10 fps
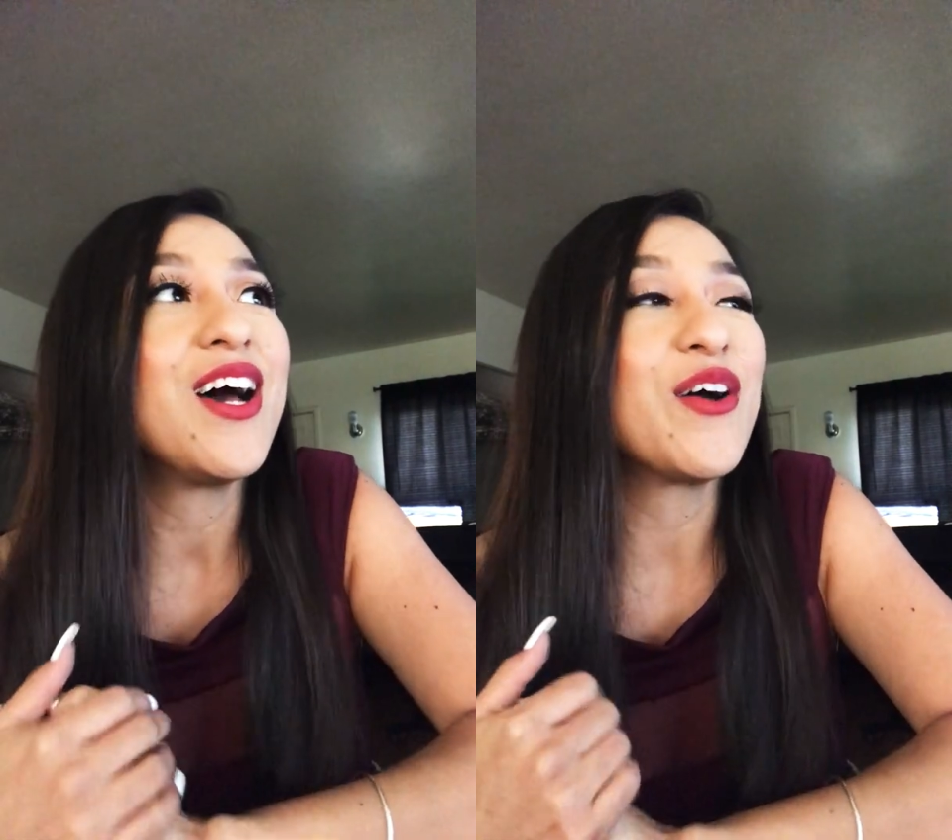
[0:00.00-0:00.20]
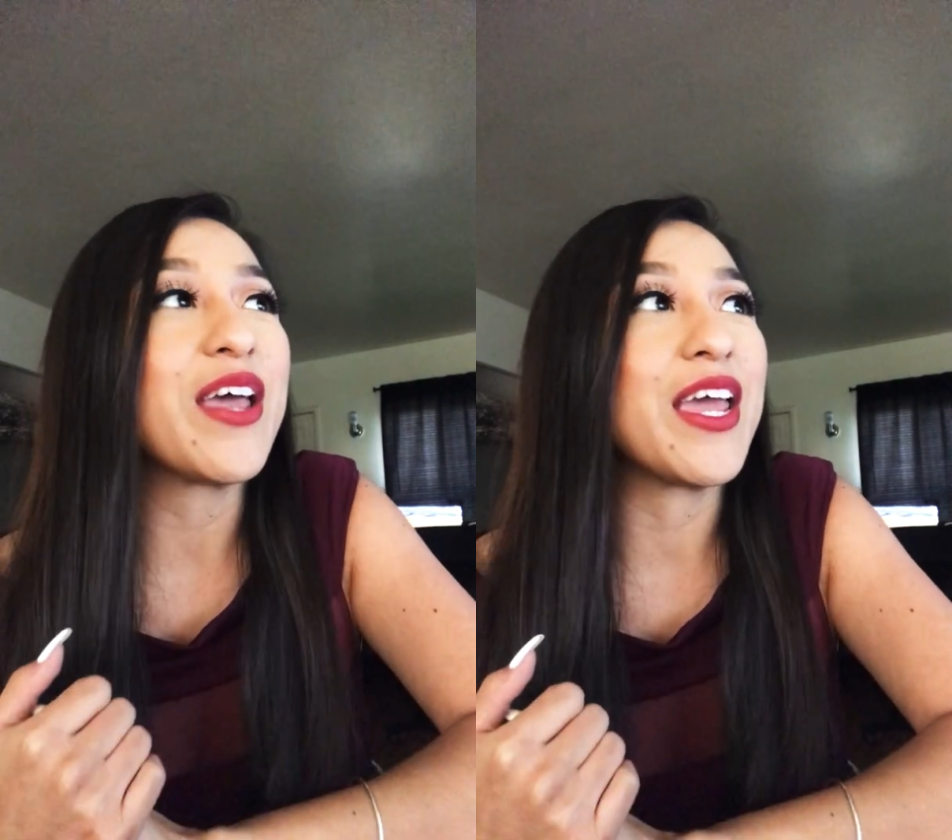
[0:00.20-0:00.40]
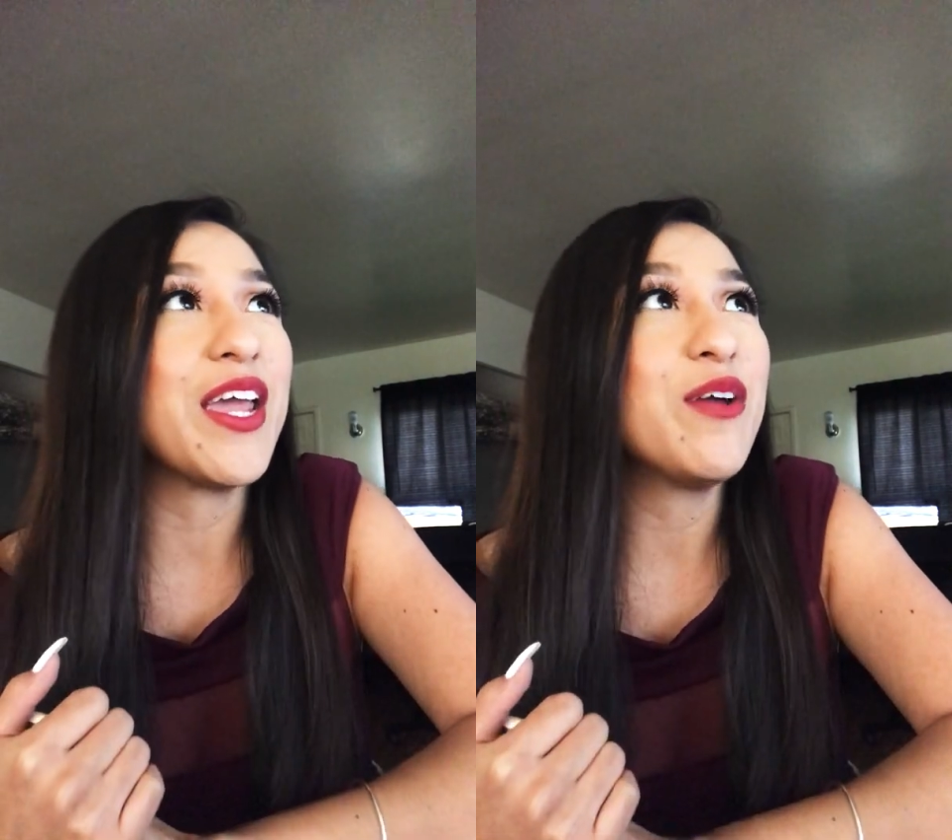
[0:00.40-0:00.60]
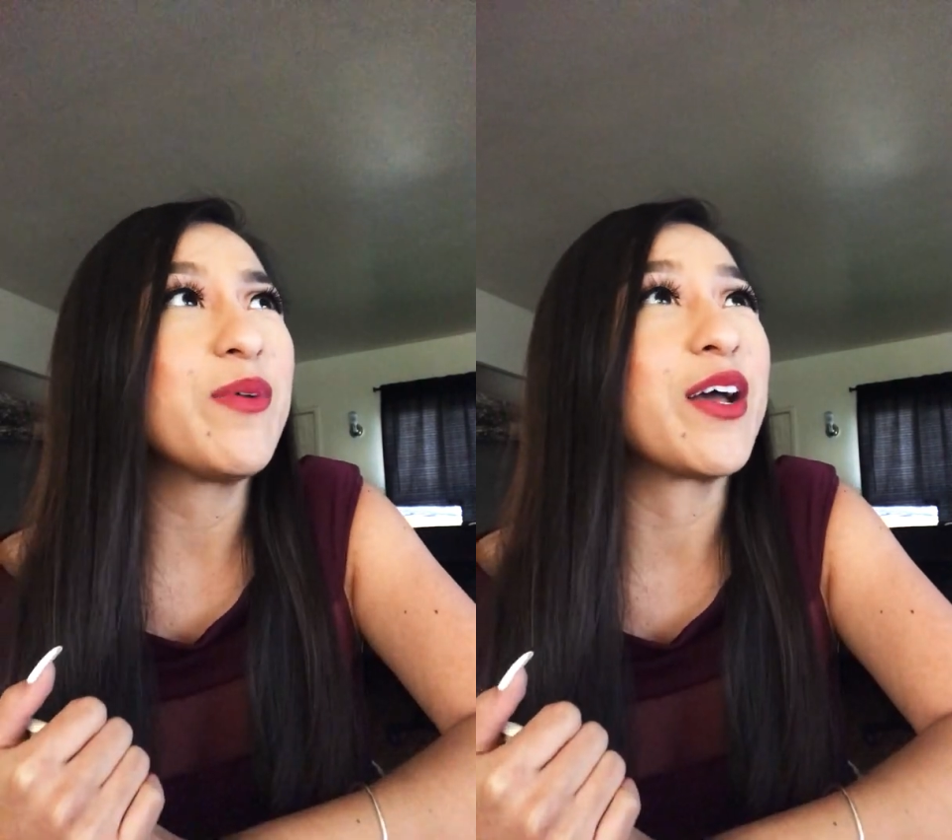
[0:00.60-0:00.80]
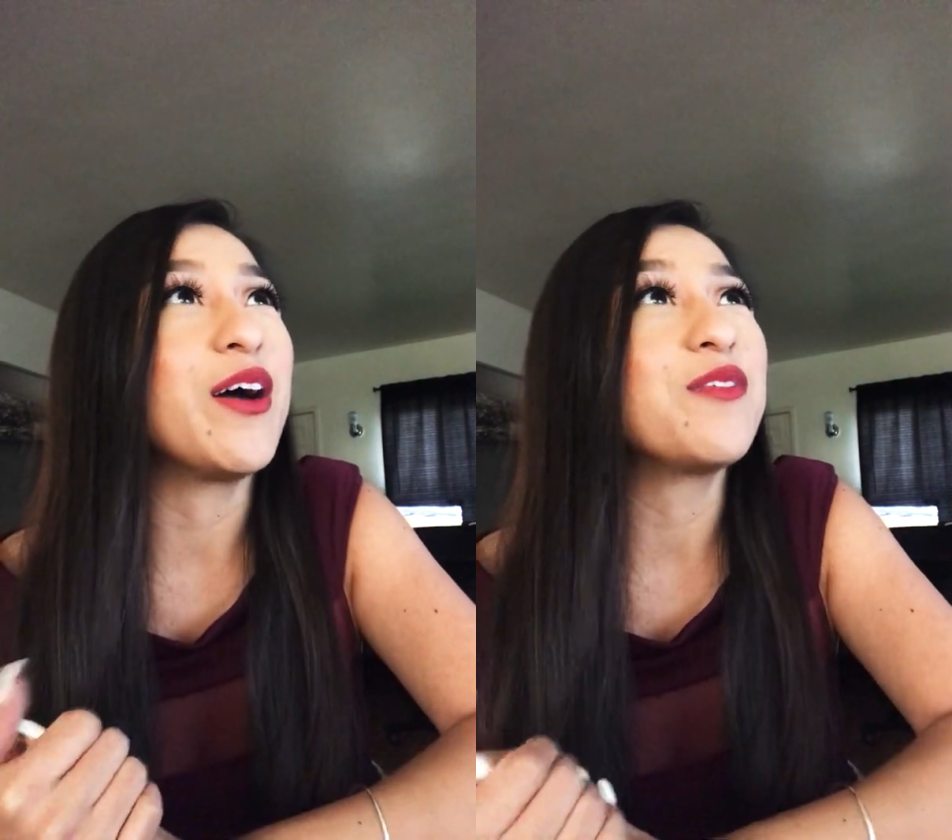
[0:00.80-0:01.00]
Okay, here
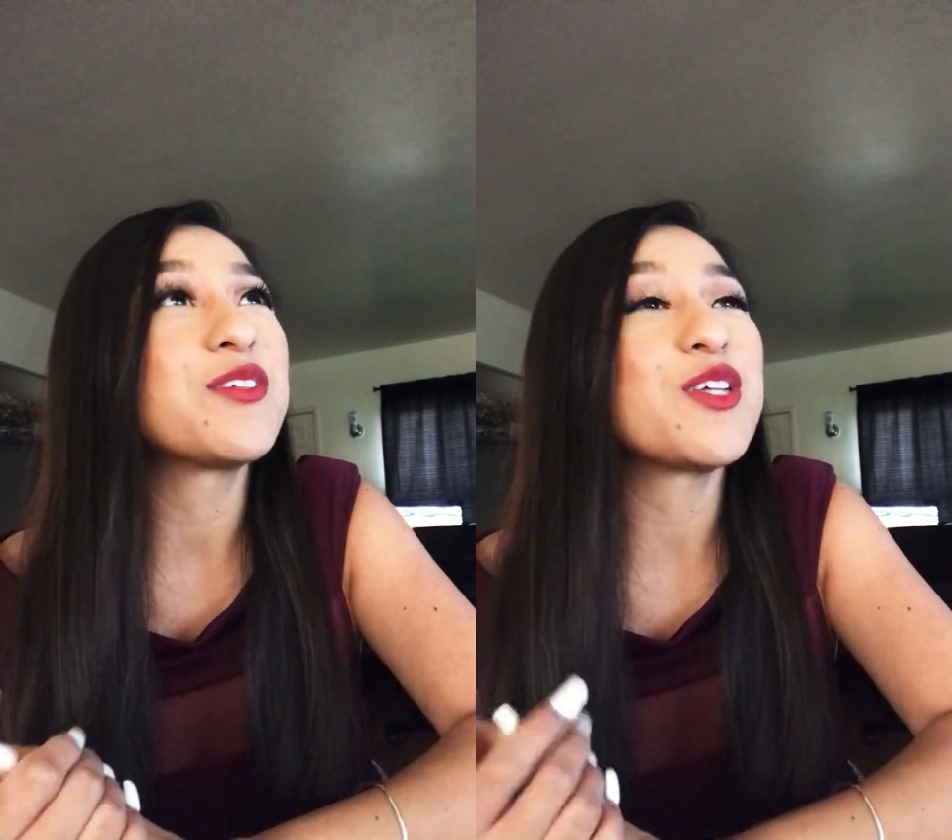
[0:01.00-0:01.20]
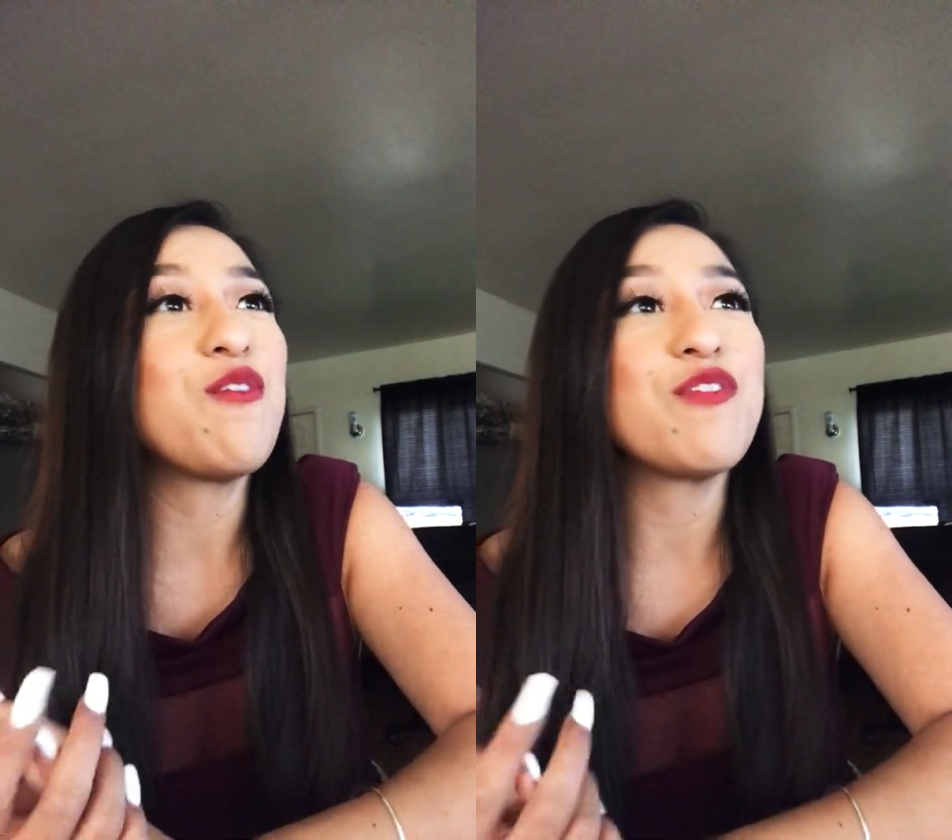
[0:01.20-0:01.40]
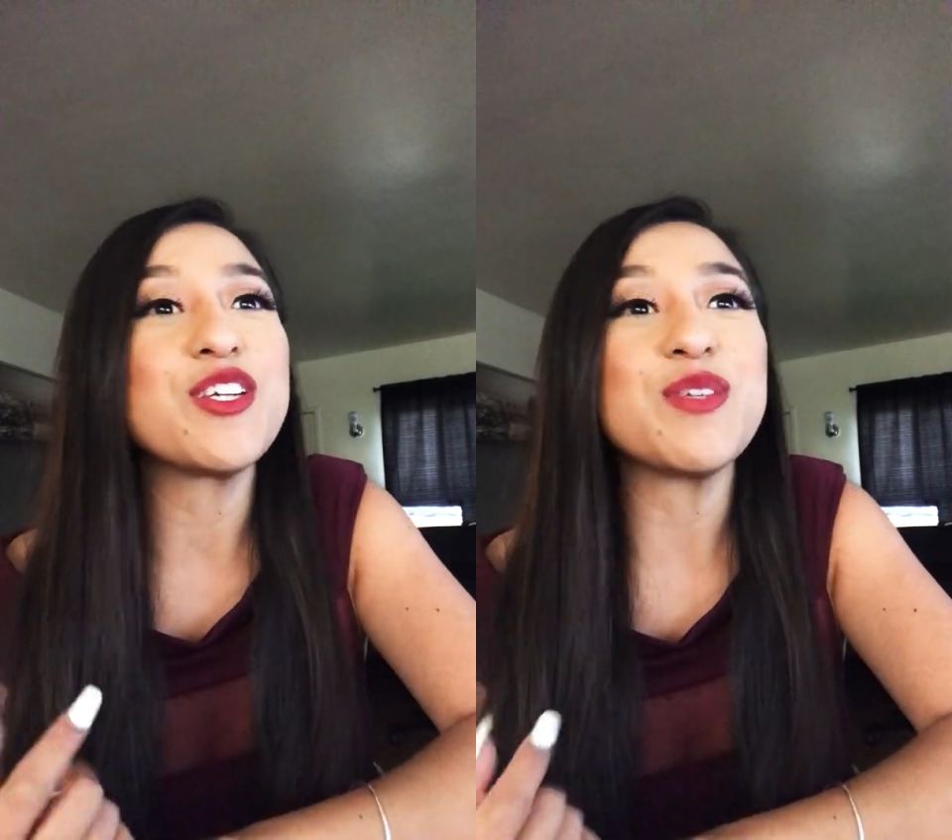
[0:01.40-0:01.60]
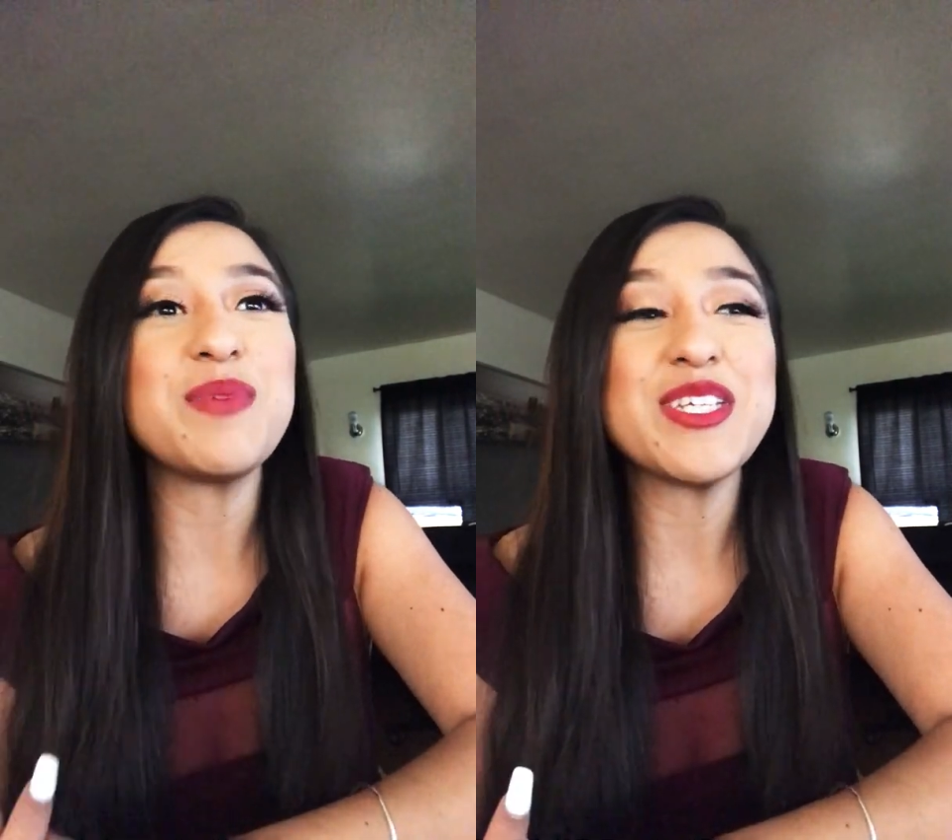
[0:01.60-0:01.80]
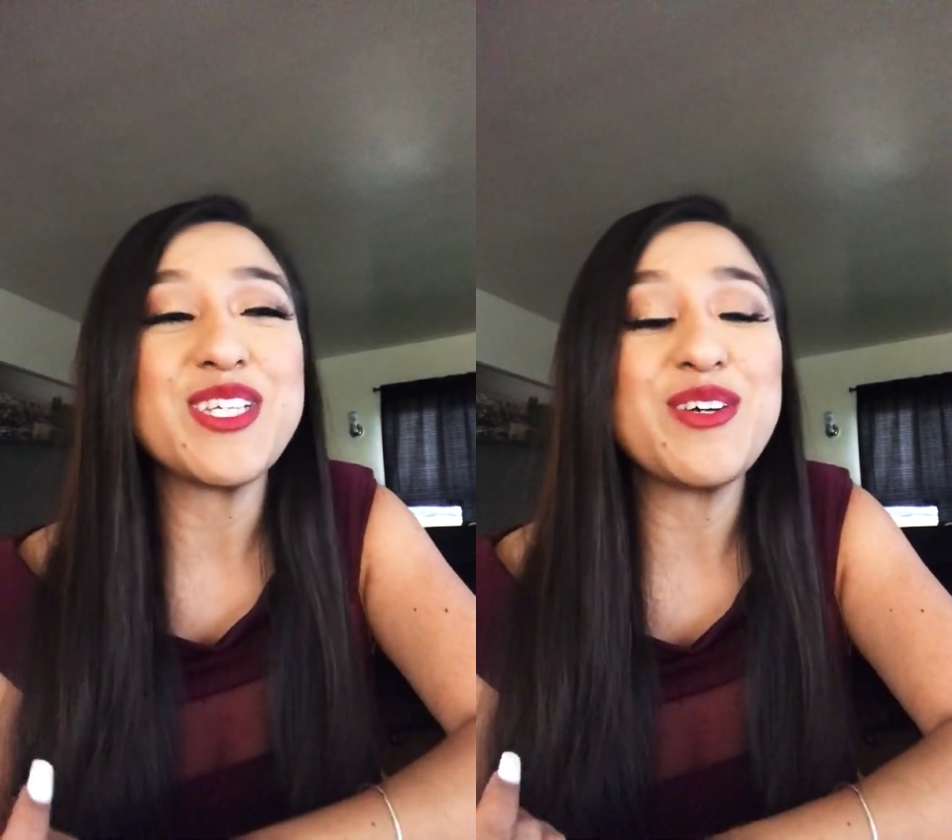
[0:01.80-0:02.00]
we go. So first
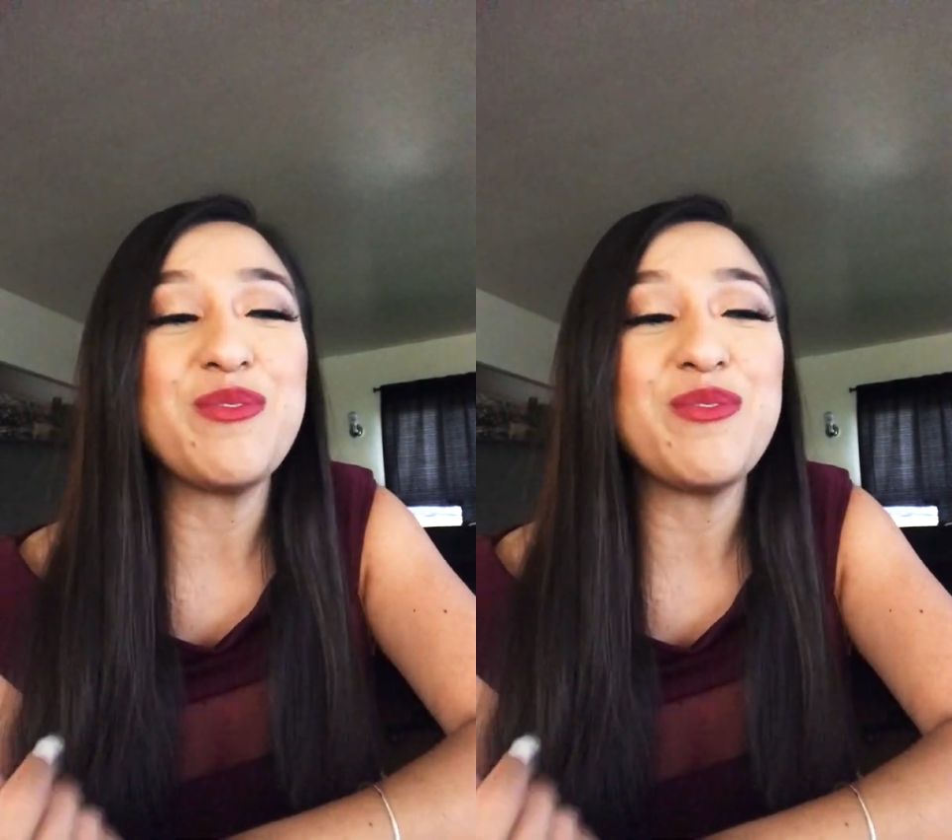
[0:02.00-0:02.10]
semester